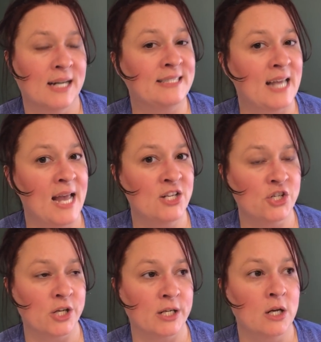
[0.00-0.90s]

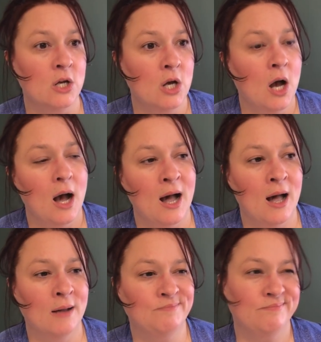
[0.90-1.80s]
attention.
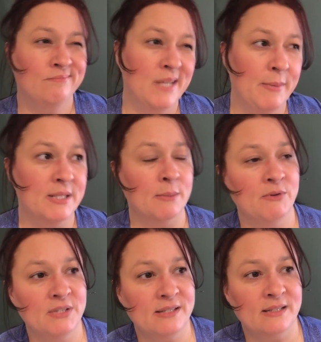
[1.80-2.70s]
Uh, maybe some
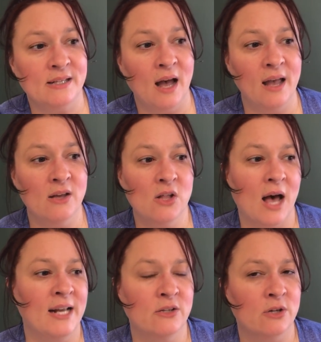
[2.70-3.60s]
of it's denial.
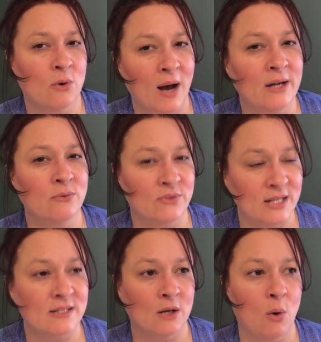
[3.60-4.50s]
I don't know. I don't
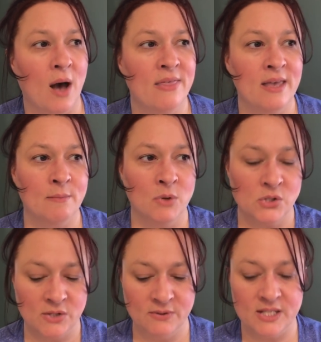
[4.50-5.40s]
think so. I think
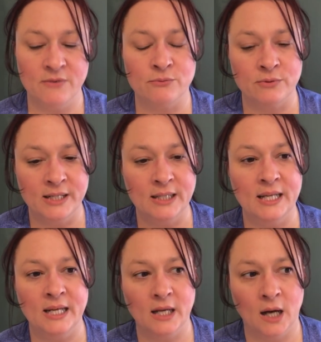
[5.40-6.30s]
most of us have
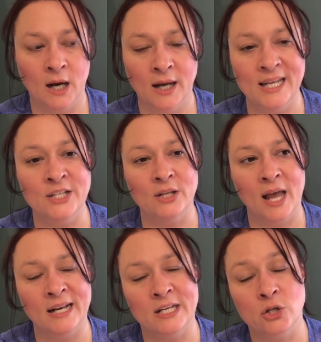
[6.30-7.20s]
really uh, in,
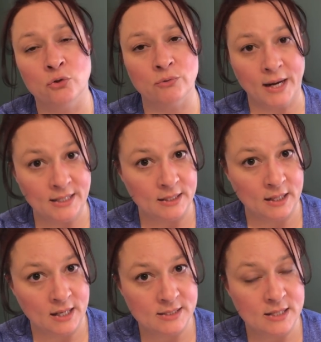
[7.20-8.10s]
had it ingrained in
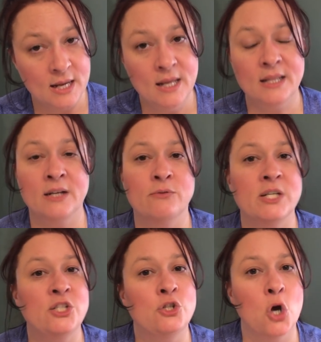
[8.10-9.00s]
us that if
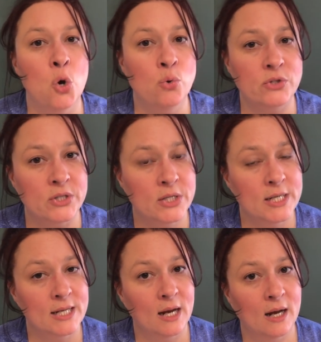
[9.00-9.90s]
we don't,
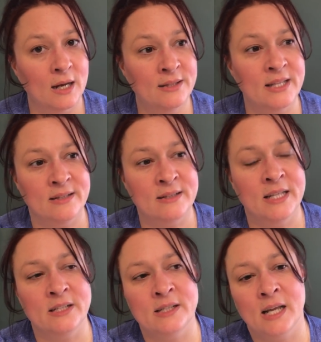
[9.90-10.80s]
that,
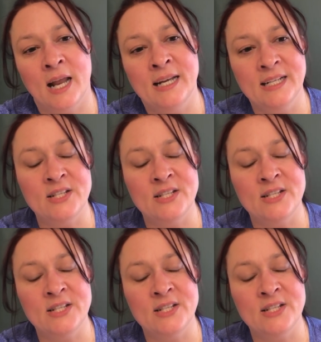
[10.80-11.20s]
that, that any